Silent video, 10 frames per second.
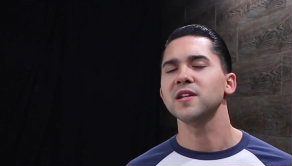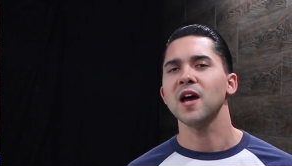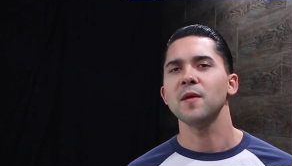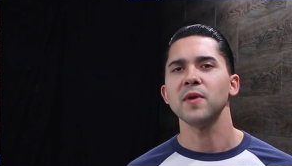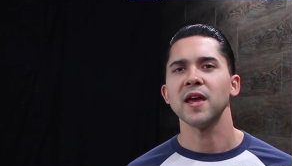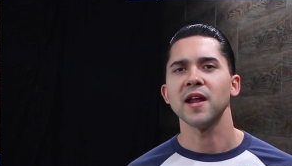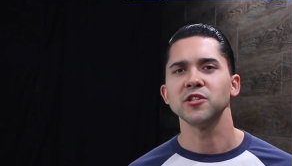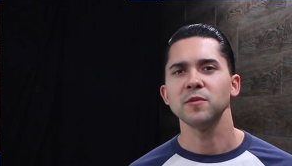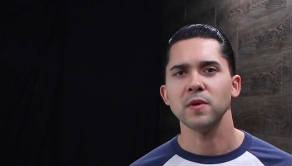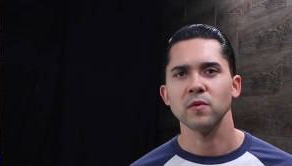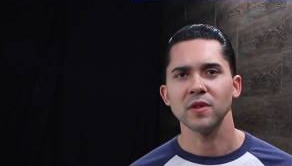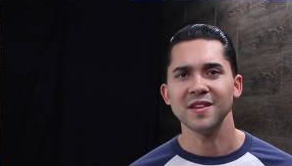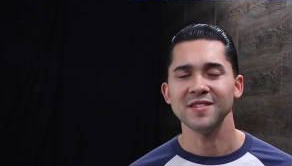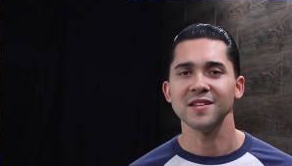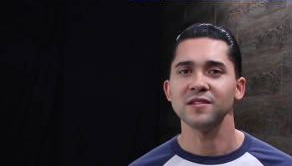it up, and I should be
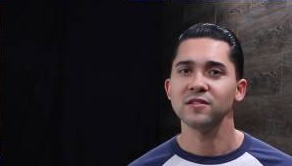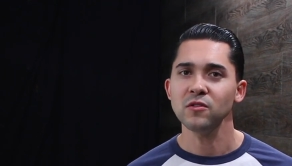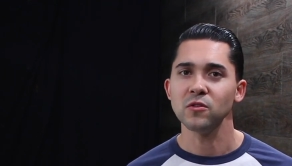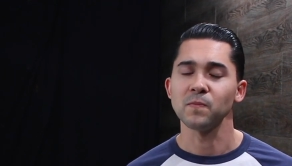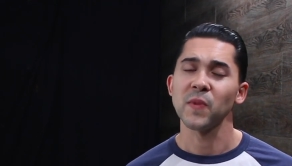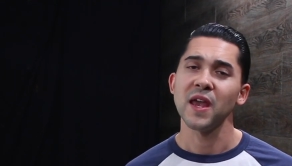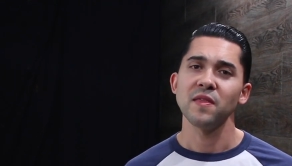releasing it soon.